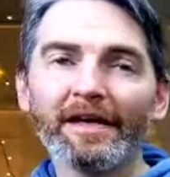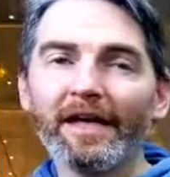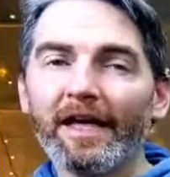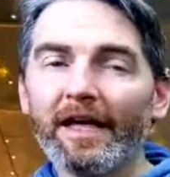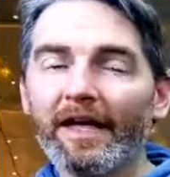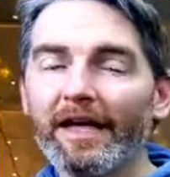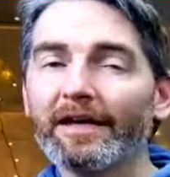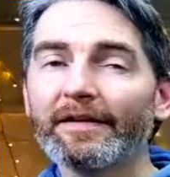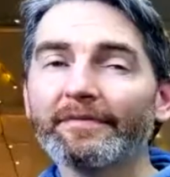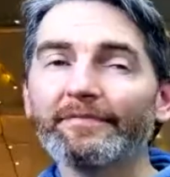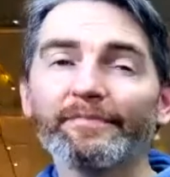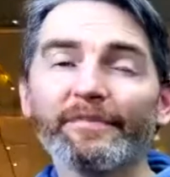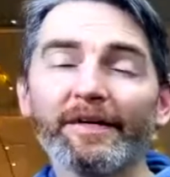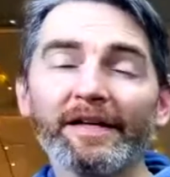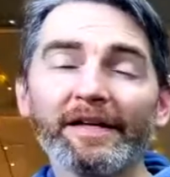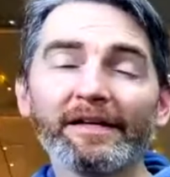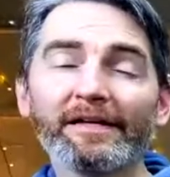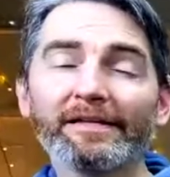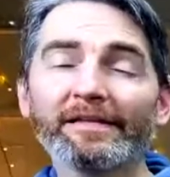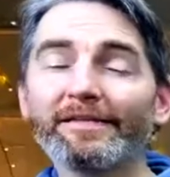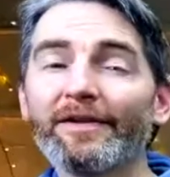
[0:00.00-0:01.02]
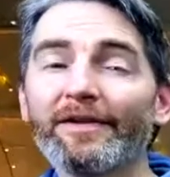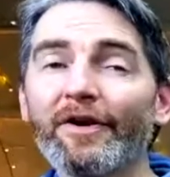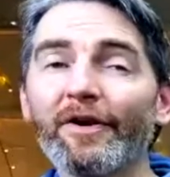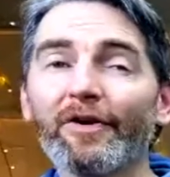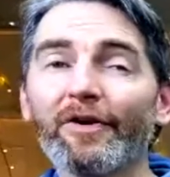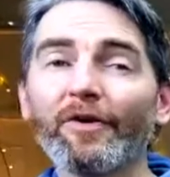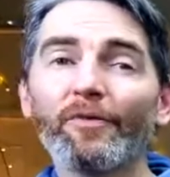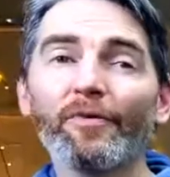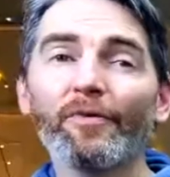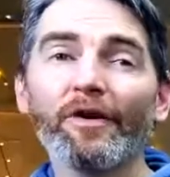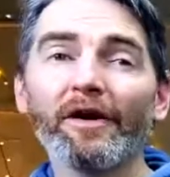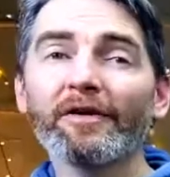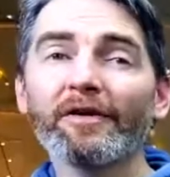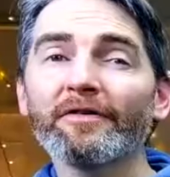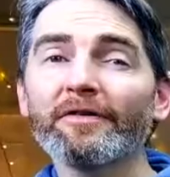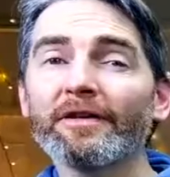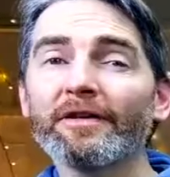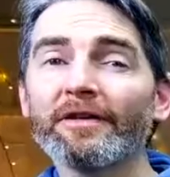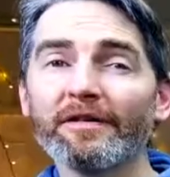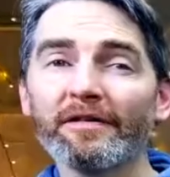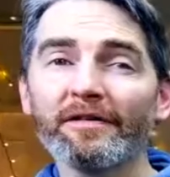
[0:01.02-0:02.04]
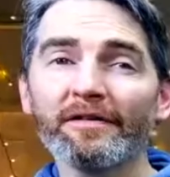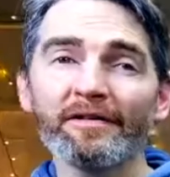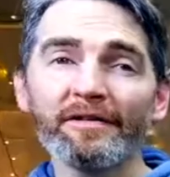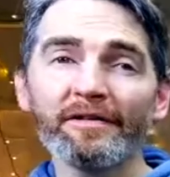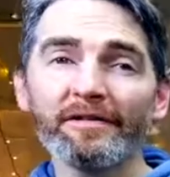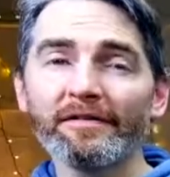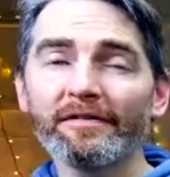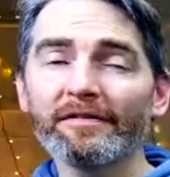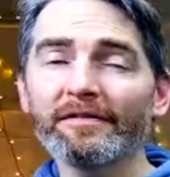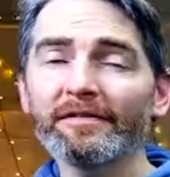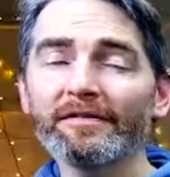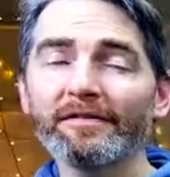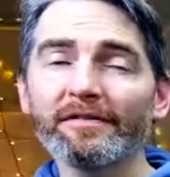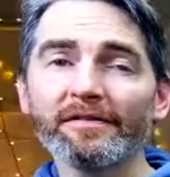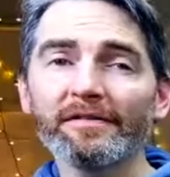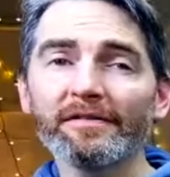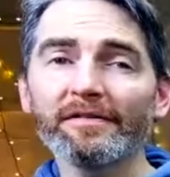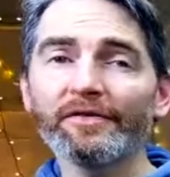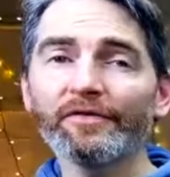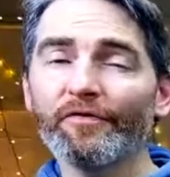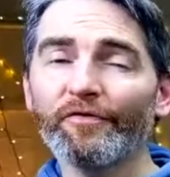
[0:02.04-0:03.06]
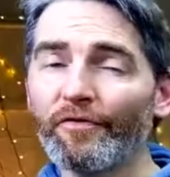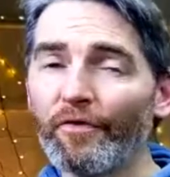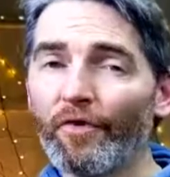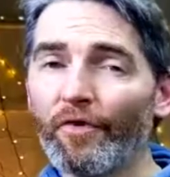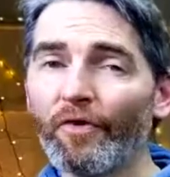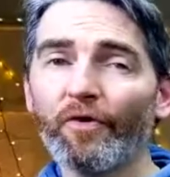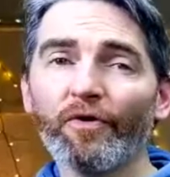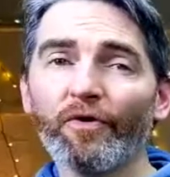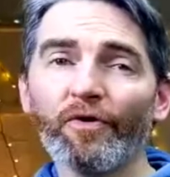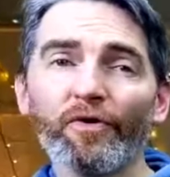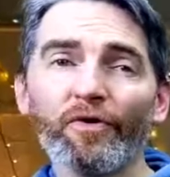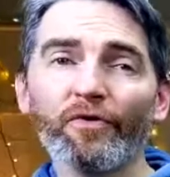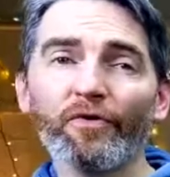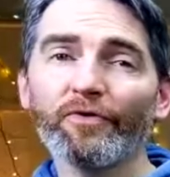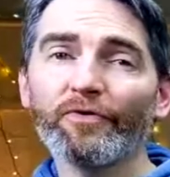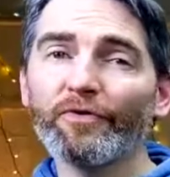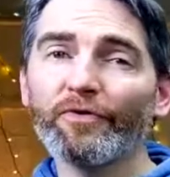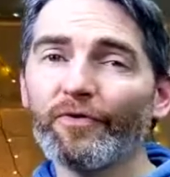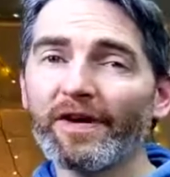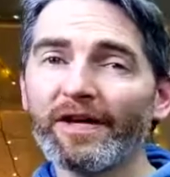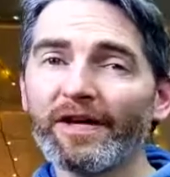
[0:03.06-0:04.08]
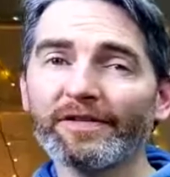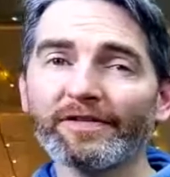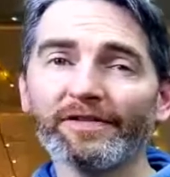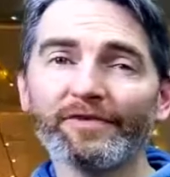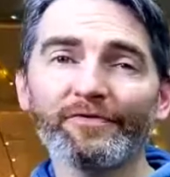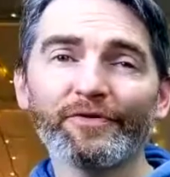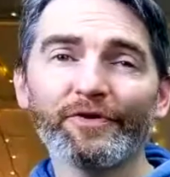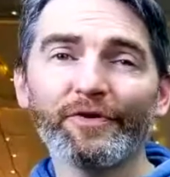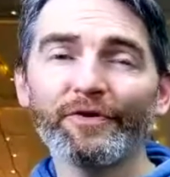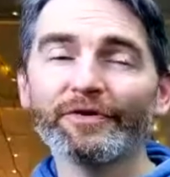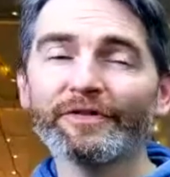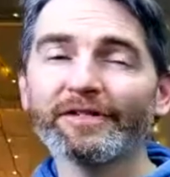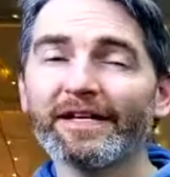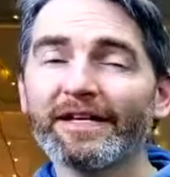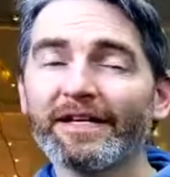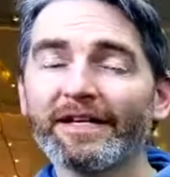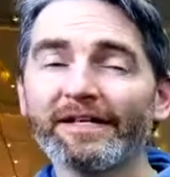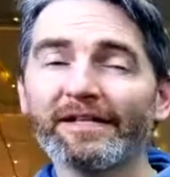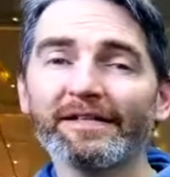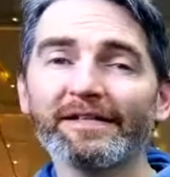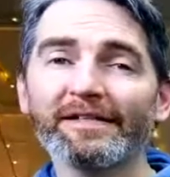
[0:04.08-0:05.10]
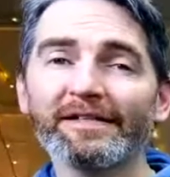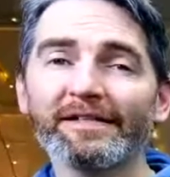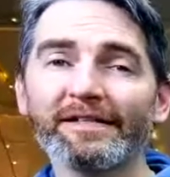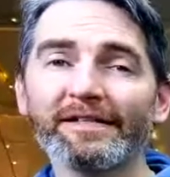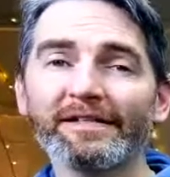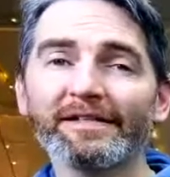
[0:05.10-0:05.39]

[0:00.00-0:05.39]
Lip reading: It means no worries for the rest of your days.